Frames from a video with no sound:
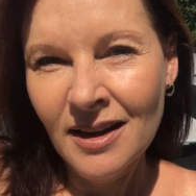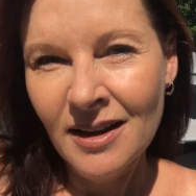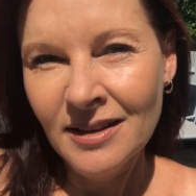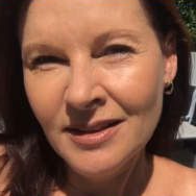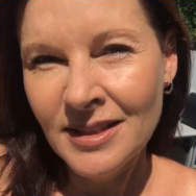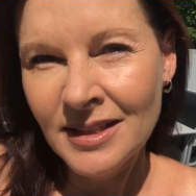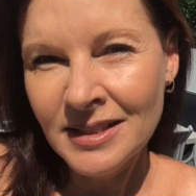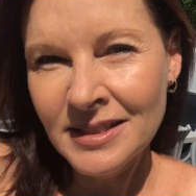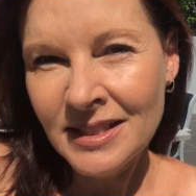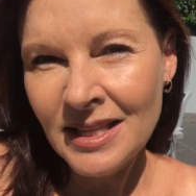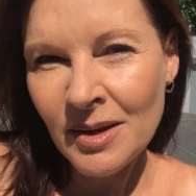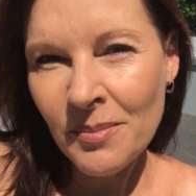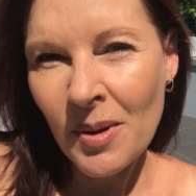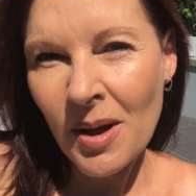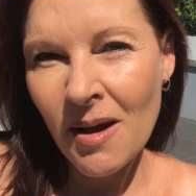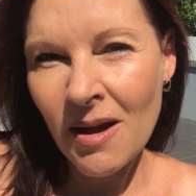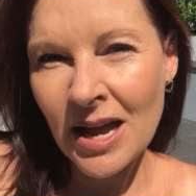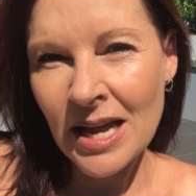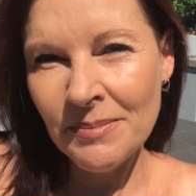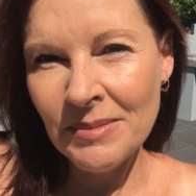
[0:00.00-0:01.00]
You can see
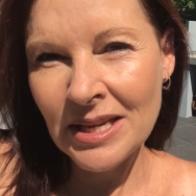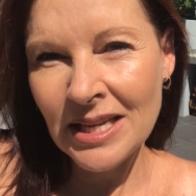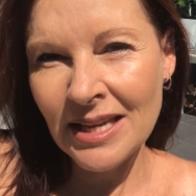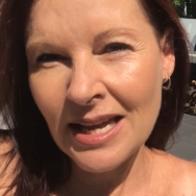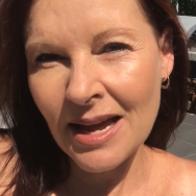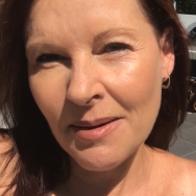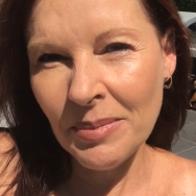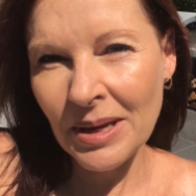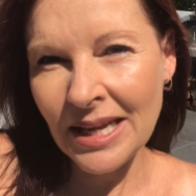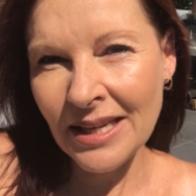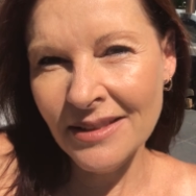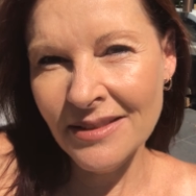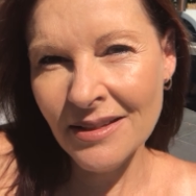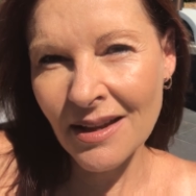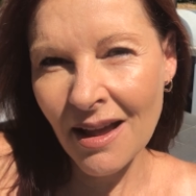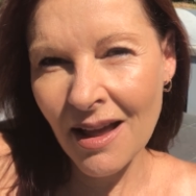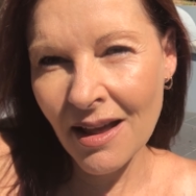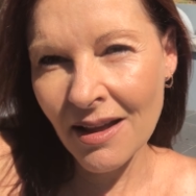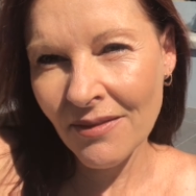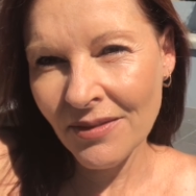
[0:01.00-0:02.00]
behind me our pizza
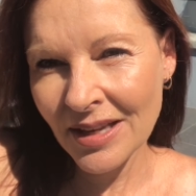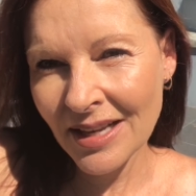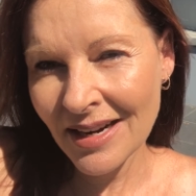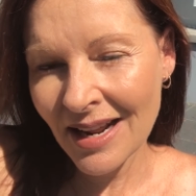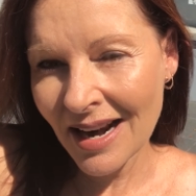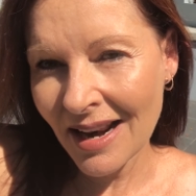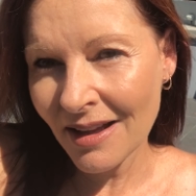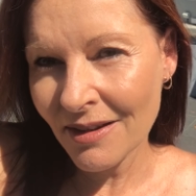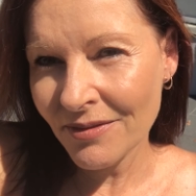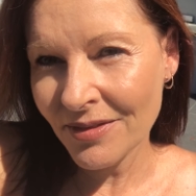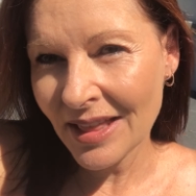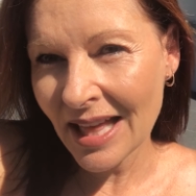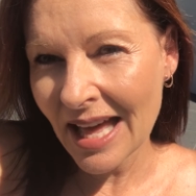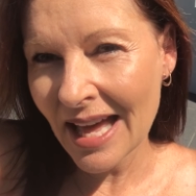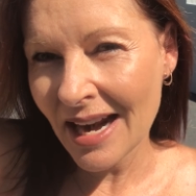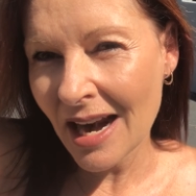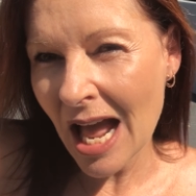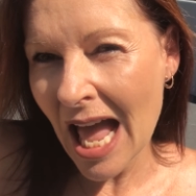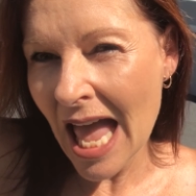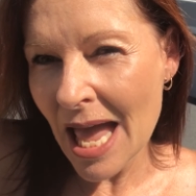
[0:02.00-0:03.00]
oven. I love
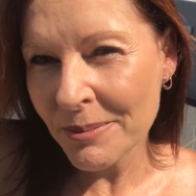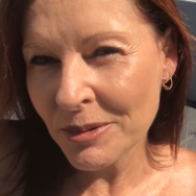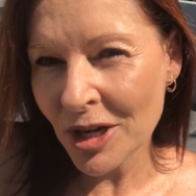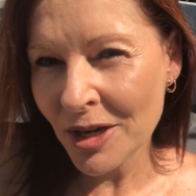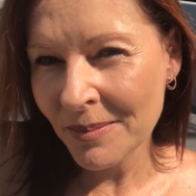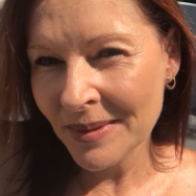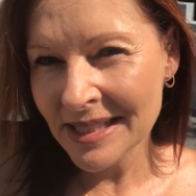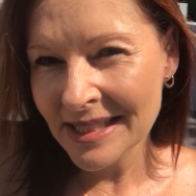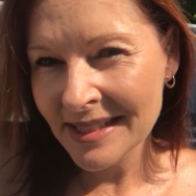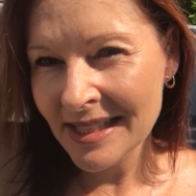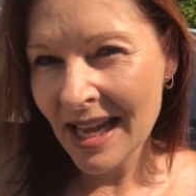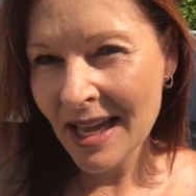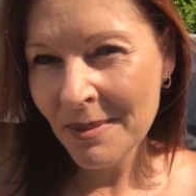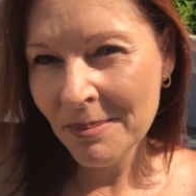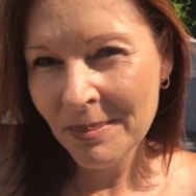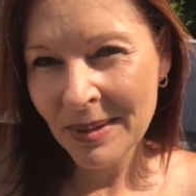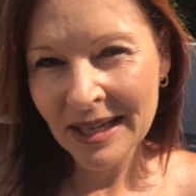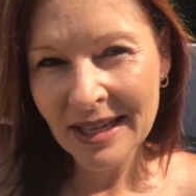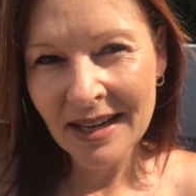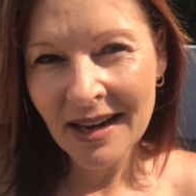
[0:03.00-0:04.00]
that. I am going to miss
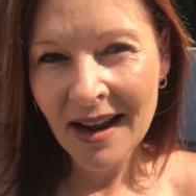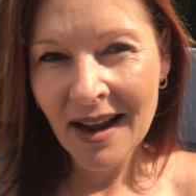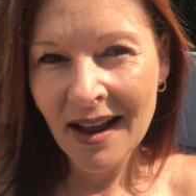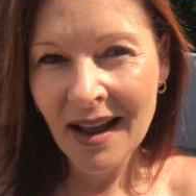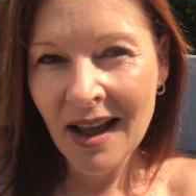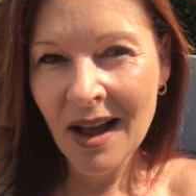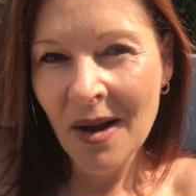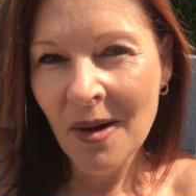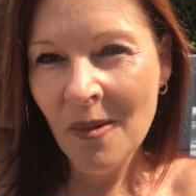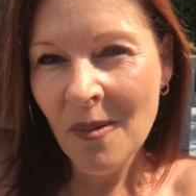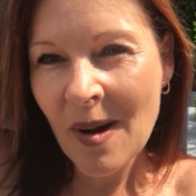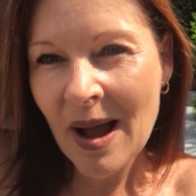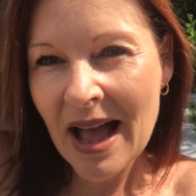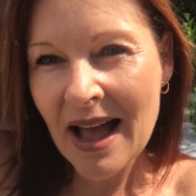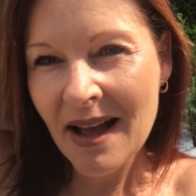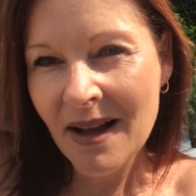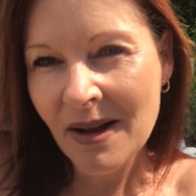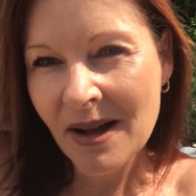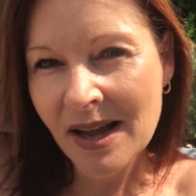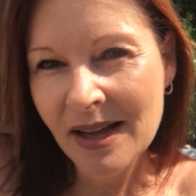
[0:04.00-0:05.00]
that, but
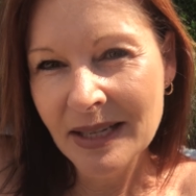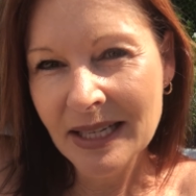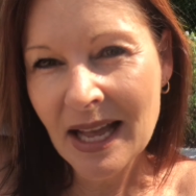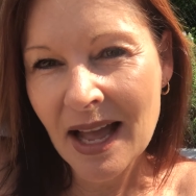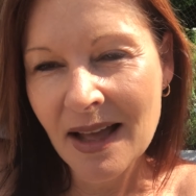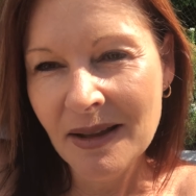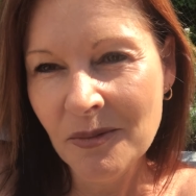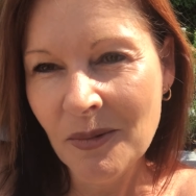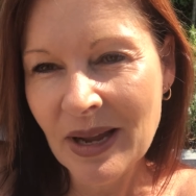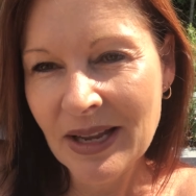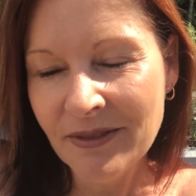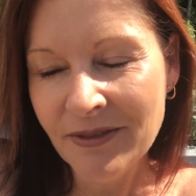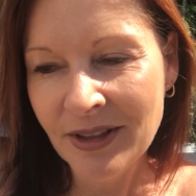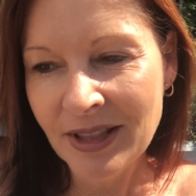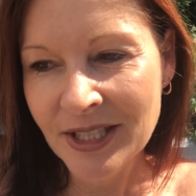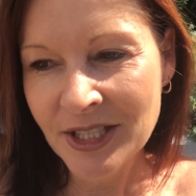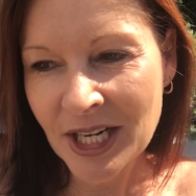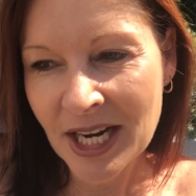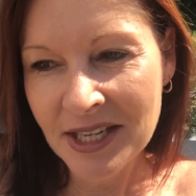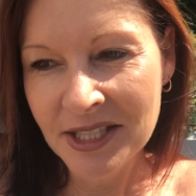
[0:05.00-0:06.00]
wow, I can't wait for
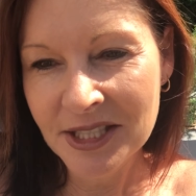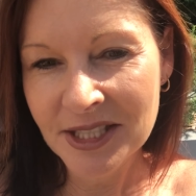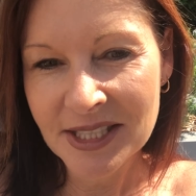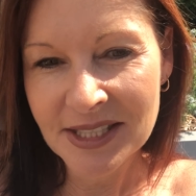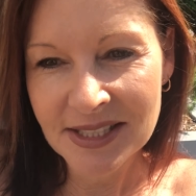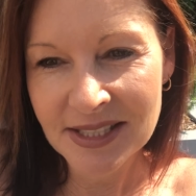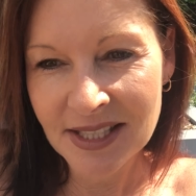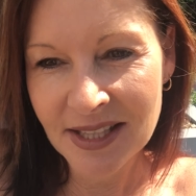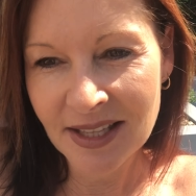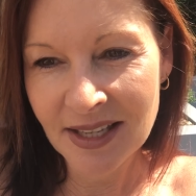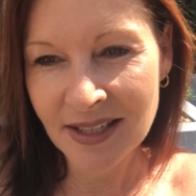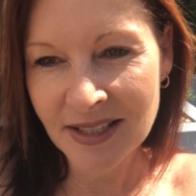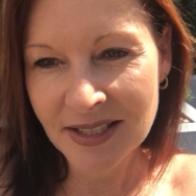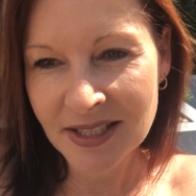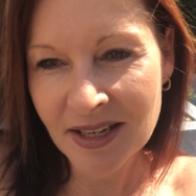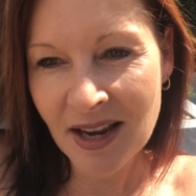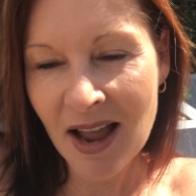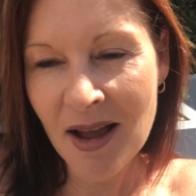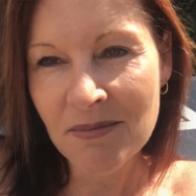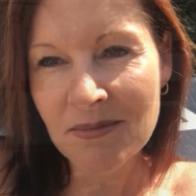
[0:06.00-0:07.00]
the changes that are to
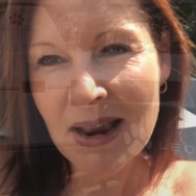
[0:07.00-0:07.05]
come